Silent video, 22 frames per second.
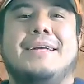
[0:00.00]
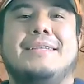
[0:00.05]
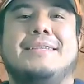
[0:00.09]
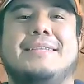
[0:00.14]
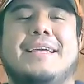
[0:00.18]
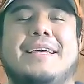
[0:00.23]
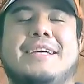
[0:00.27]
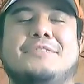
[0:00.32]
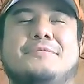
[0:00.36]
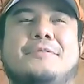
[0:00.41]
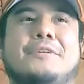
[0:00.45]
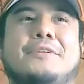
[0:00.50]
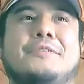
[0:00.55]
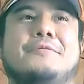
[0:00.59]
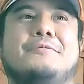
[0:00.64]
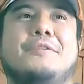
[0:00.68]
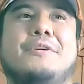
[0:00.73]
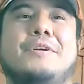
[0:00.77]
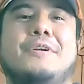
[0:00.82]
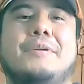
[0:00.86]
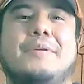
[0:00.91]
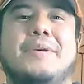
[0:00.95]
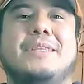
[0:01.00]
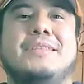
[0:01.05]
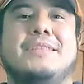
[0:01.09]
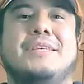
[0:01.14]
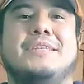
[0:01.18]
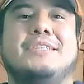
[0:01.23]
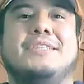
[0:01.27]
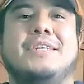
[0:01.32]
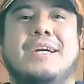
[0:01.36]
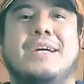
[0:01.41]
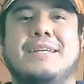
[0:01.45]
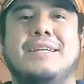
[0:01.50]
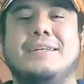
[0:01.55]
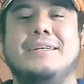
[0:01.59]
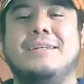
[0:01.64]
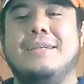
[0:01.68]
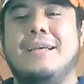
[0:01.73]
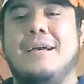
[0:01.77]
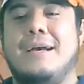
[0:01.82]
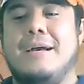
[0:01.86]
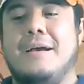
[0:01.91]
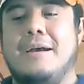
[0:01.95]
Thanks for following the
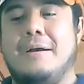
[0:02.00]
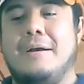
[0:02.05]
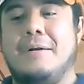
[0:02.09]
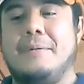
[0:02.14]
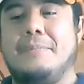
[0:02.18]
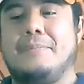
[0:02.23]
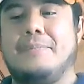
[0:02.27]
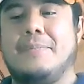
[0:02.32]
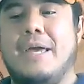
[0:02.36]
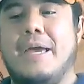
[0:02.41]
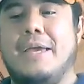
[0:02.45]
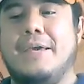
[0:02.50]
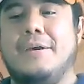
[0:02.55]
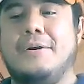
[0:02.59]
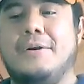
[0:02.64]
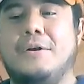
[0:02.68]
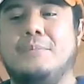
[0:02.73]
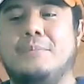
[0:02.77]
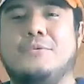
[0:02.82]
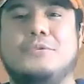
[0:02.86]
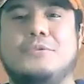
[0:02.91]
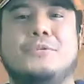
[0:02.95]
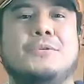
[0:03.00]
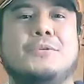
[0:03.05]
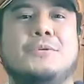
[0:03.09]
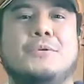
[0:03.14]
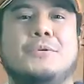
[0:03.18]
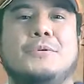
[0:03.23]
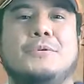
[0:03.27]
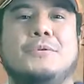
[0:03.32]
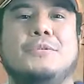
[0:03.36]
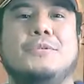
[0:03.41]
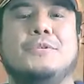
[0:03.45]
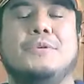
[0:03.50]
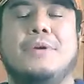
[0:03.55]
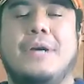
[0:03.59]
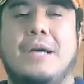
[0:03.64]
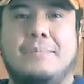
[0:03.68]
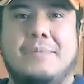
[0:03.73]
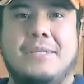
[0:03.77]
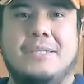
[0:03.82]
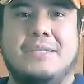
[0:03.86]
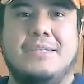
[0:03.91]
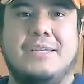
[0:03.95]
channel. I hope to
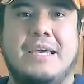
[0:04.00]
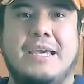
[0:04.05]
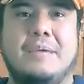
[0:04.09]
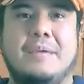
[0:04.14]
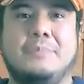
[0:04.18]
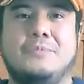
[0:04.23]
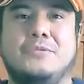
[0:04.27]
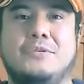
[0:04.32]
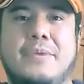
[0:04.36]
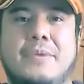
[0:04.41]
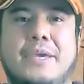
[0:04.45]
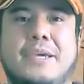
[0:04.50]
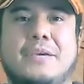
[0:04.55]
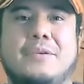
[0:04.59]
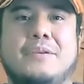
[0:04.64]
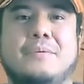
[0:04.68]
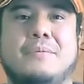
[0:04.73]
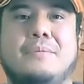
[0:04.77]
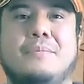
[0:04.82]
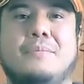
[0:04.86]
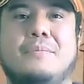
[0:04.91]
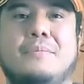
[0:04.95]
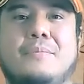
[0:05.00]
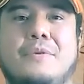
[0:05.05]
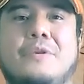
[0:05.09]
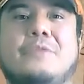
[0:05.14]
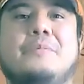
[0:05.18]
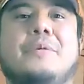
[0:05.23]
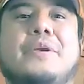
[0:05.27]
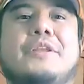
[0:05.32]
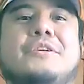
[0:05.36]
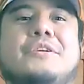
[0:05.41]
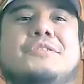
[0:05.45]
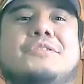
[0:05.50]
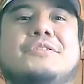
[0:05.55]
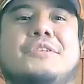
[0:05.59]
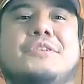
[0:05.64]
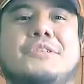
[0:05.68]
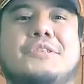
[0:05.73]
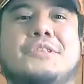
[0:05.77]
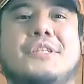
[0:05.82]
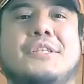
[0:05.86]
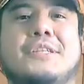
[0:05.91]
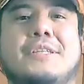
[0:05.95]
have the time to make more videos
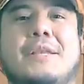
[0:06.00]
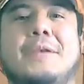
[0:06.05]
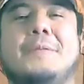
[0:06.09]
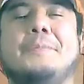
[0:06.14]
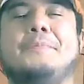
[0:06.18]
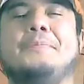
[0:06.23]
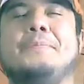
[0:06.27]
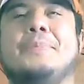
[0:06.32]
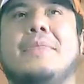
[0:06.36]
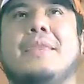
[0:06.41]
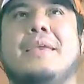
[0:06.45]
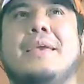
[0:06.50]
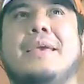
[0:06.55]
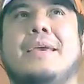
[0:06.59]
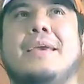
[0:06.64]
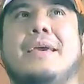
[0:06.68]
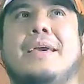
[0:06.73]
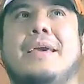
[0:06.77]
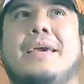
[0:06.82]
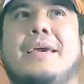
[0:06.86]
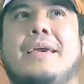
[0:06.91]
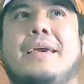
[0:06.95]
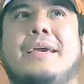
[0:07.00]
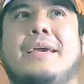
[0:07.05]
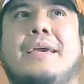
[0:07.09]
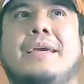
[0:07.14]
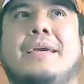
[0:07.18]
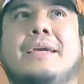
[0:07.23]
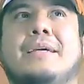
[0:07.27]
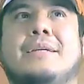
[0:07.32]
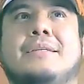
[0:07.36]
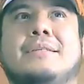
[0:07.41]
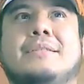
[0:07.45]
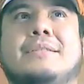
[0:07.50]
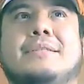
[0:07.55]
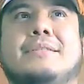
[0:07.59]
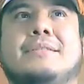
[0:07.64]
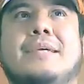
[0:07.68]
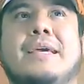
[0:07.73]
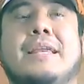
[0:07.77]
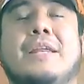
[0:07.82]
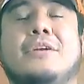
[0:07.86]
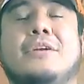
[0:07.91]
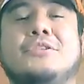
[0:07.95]
constantly. And
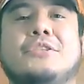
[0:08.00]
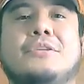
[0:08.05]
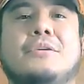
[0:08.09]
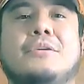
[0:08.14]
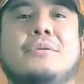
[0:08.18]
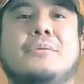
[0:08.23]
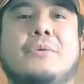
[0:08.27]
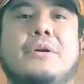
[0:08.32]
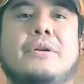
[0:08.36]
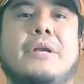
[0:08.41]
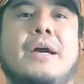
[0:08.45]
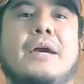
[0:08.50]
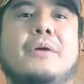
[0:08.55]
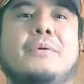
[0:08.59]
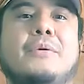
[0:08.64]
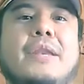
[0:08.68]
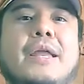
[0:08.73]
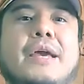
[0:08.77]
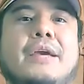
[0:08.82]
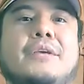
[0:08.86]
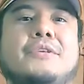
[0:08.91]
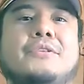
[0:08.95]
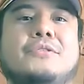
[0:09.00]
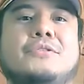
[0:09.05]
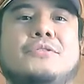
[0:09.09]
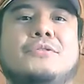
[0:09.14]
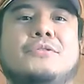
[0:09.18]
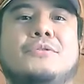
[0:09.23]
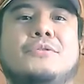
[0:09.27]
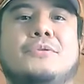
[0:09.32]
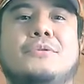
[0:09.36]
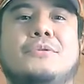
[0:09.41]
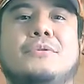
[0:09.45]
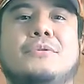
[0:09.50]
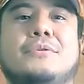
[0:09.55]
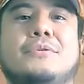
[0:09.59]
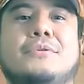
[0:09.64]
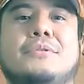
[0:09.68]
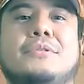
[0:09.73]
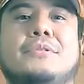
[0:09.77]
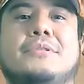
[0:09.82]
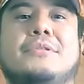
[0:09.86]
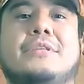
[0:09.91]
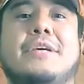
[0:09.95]
also, well, I would like you
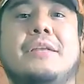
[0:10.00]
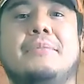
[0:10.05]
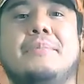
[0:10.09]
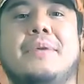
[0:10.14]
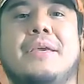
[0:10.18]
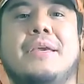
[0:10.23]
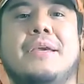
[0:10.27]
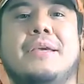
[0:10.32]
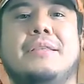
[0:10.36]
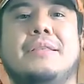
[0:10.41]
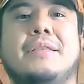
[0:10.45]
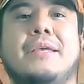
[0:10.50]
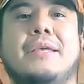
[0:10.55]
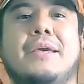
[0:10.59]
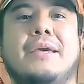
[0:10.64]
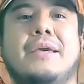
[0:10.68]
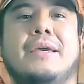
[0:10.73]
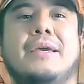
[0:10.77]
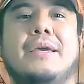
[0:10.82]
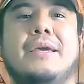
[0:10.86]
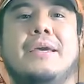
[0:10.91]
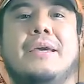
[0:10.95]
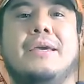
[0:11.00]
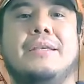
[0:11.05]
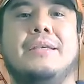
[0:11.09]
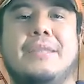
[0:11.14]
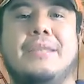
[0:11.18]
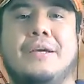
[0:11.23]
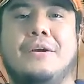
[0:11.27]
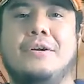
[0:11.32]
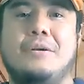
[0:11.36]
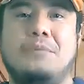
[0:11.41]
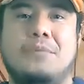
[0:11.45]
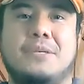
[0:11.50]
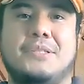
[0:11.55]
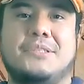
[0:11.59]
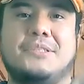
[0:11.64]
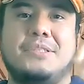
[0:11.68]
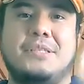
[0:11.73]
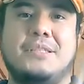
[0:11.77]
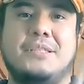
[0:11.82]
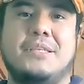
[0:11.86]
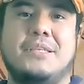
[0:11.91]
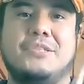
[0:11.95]
to tell me in the
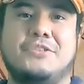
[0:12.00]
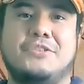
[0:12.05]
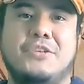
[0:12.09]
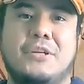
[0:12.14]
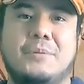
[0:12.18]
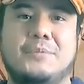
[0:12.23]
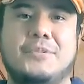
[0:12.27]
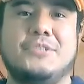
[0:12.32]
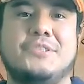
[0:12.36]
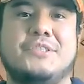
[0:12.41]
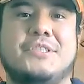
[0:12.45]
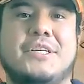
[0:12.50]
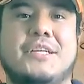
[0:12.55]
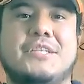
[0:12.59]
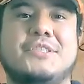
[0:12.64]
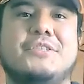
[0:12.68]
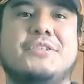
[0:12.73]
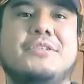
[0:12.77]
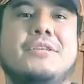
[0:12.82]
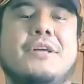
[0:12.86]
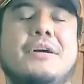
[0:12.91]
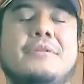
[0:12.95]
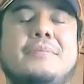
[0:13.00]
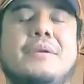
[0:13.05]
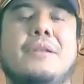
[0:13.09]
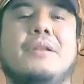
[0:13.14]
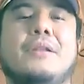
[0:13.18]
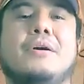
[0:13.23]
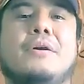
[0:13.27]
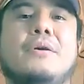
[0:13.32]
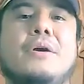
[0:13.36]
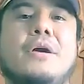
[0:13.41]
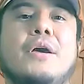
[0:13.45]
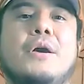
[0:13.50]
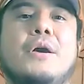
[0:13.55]
comments, in the description section down below,